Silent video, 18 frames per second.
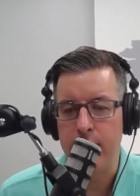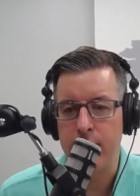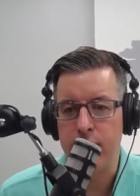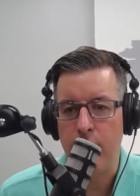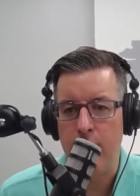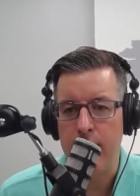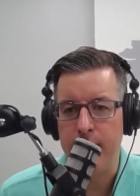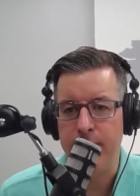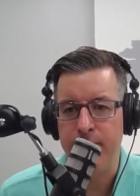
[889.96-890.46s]

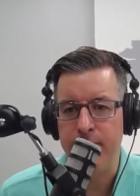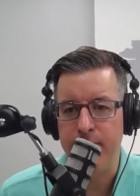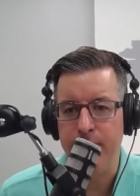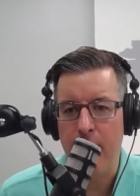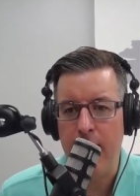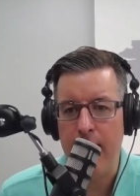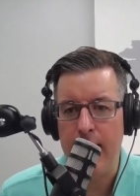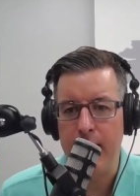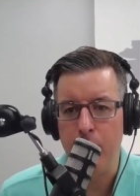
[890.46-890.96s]
It's trying to
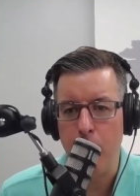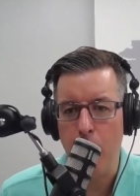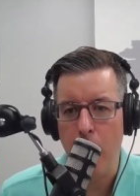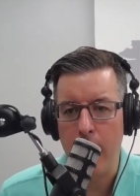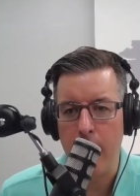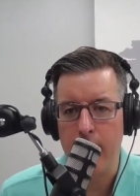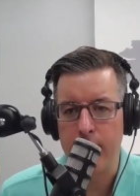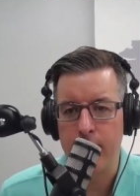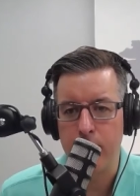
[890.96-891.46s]

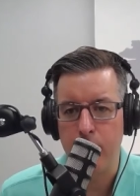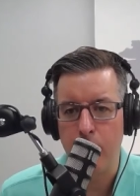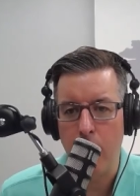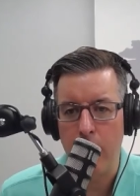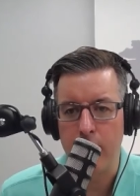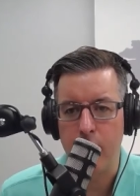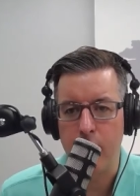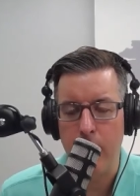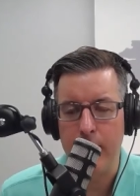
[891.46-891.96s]
find where it's
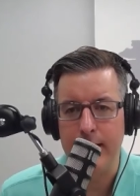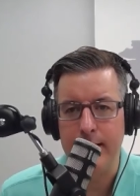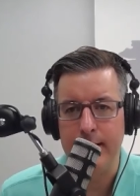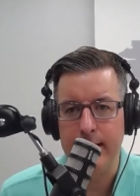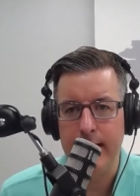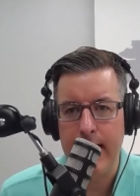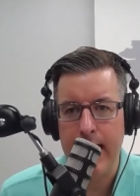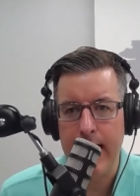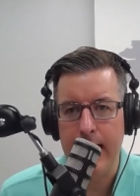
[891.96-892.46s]
where it's
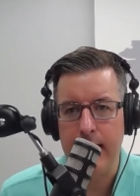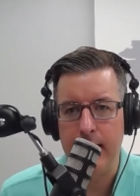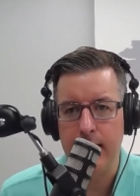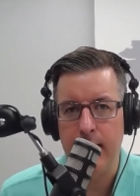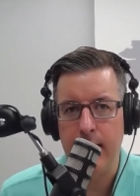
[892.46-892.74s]
going to land.